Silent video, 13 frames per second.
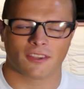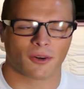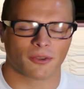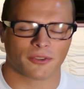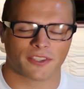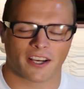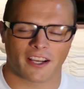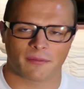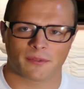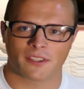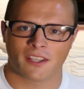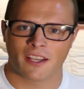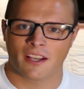the old
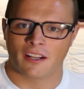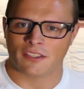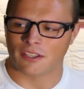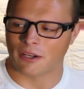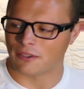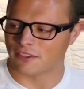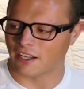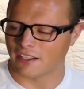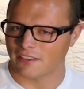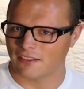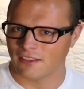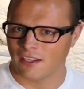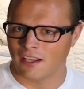times. So that was
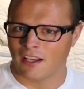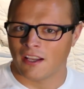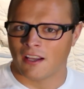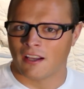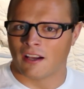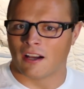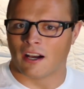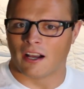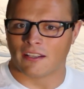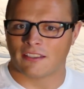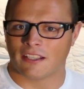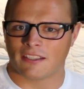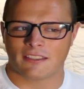nice.
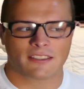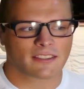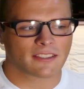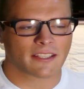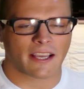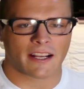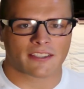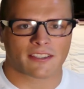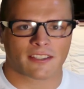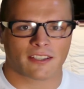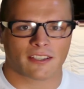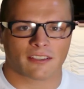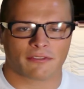Did catch
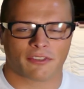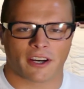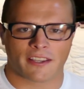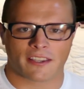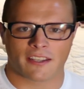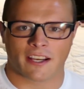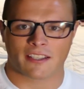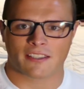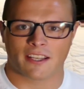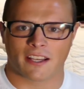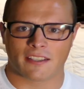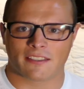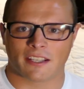the flight the next
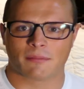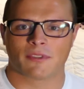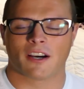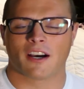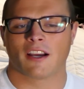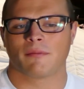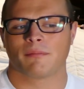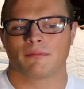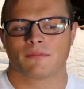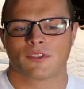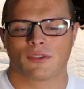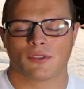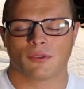day, same
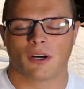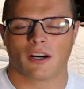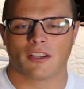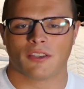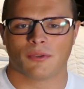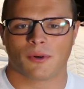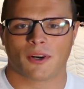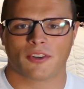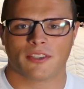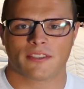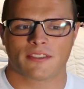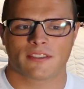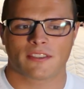time, to New
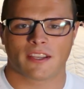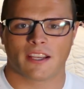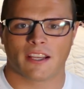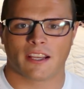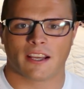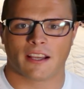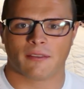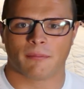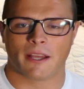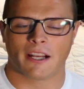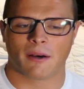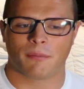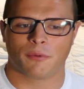Orleans, and
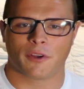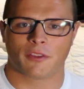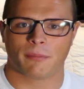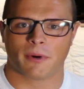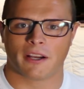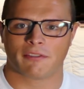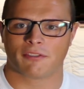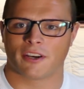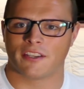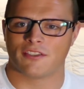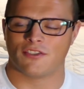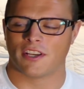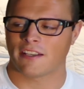met up with my
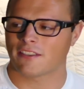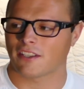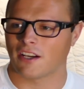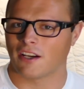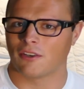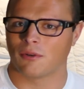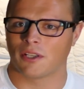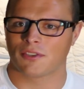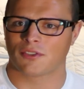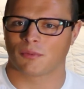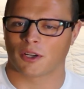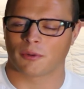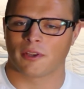friend Jessica, who I used
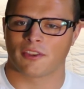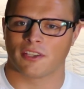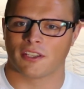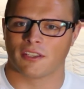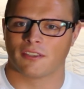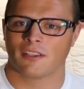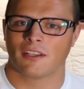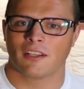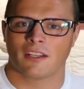to work with in